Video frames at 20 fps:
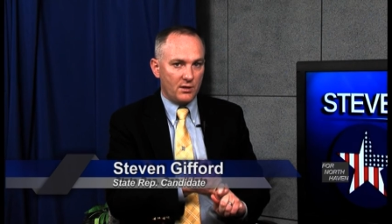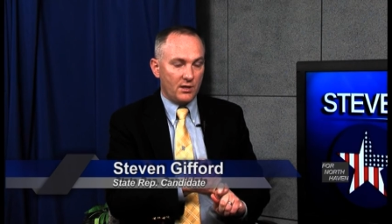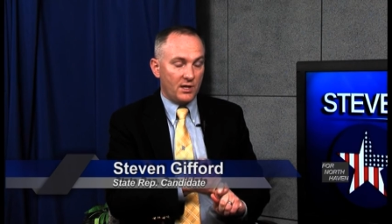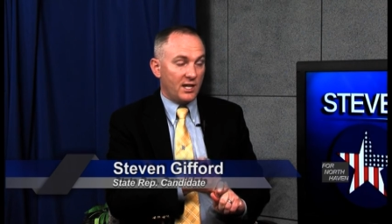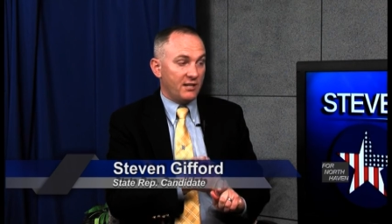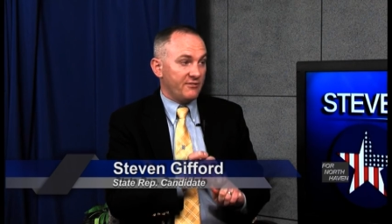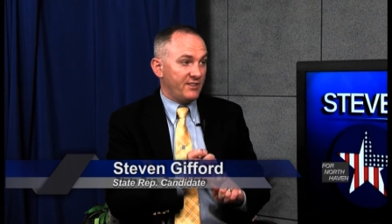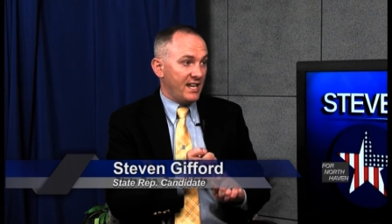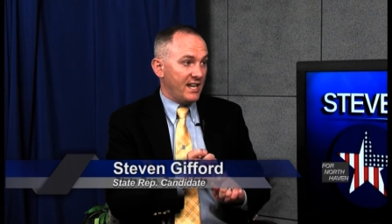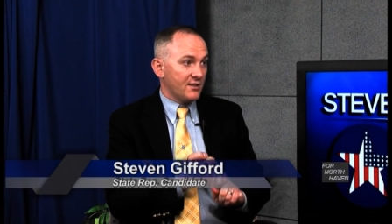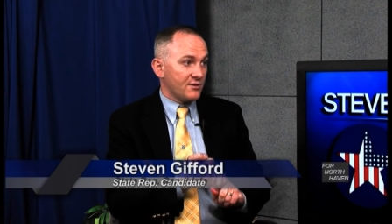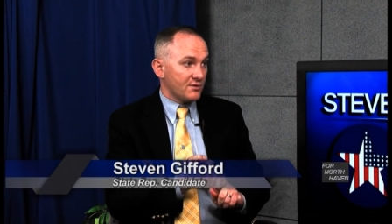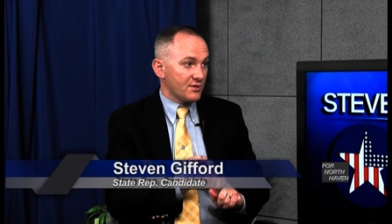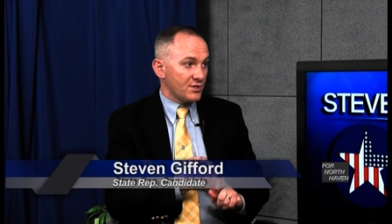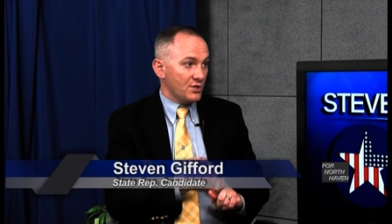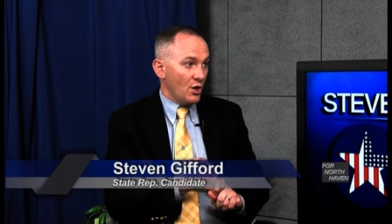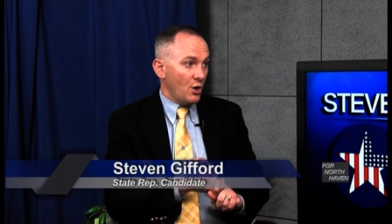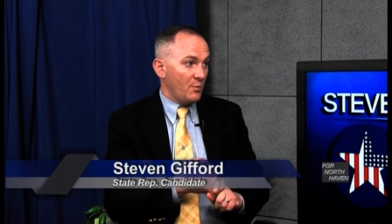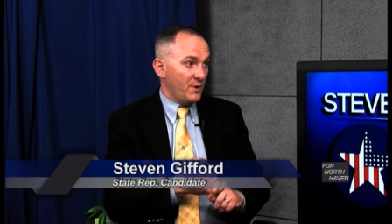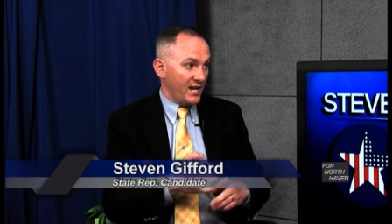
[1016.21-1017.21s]
And if the answer is
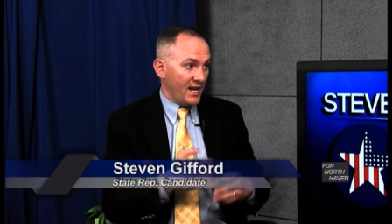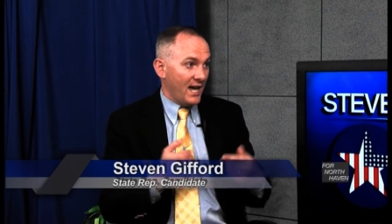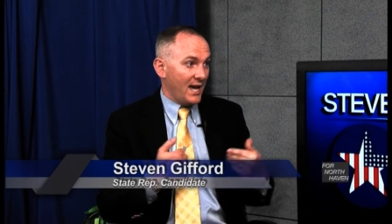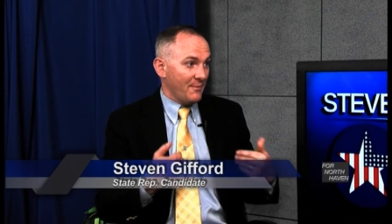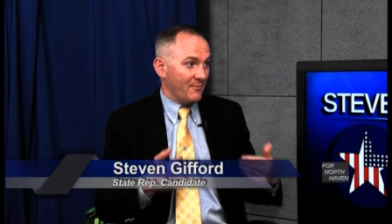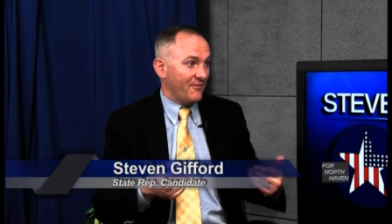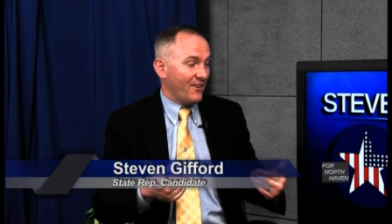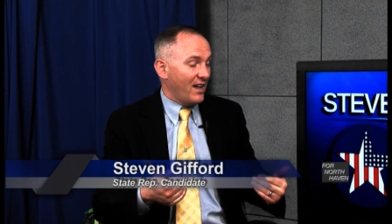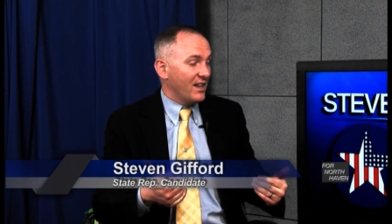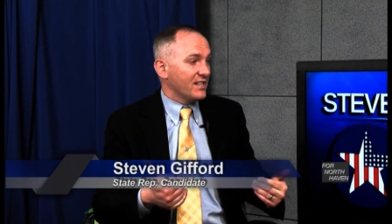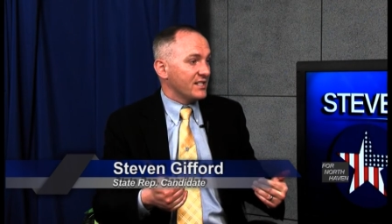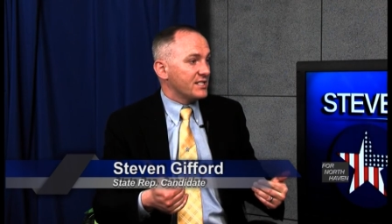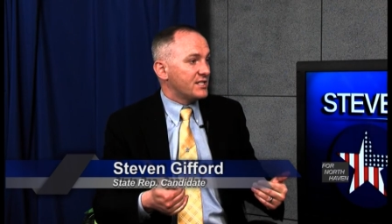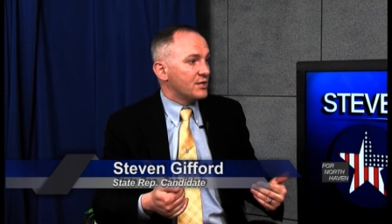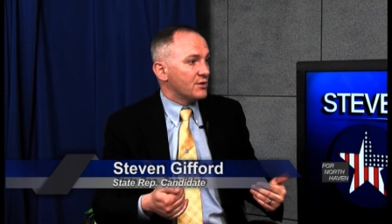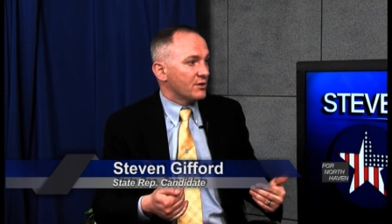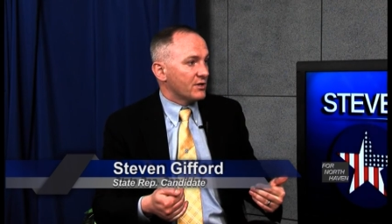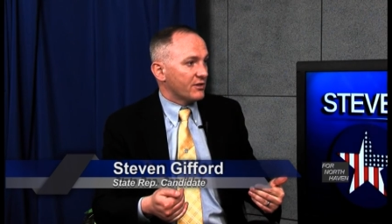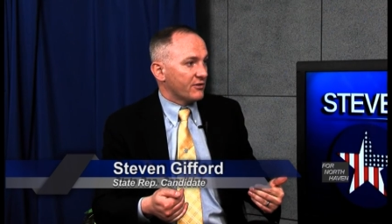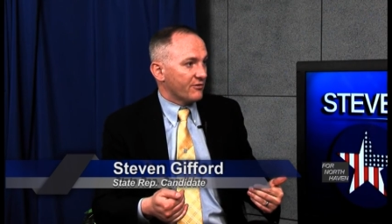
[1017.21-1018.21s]
nobody, I'm
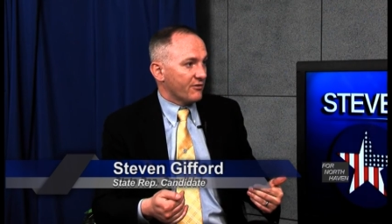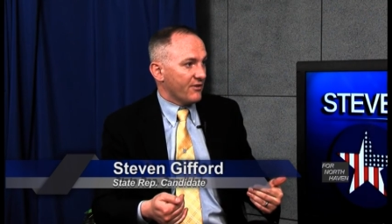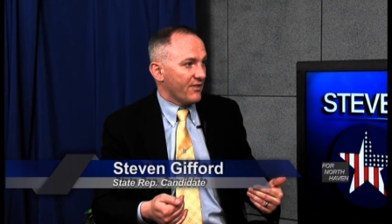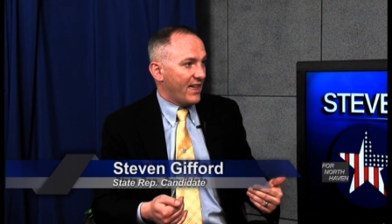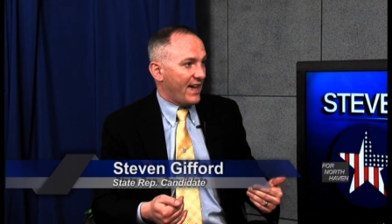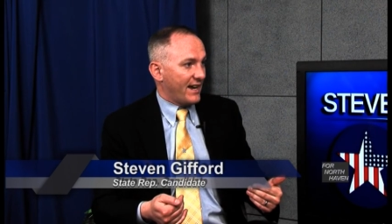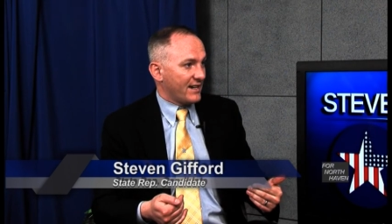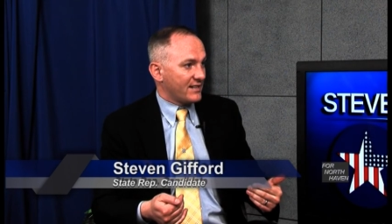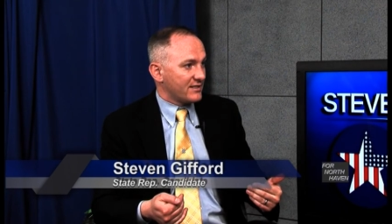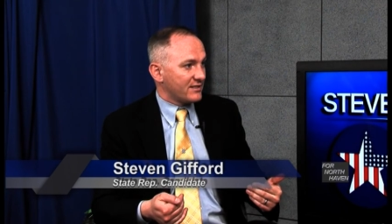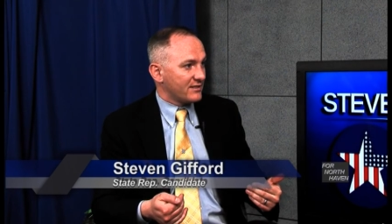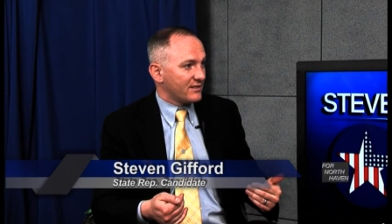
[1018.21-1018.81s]
volunteering for that.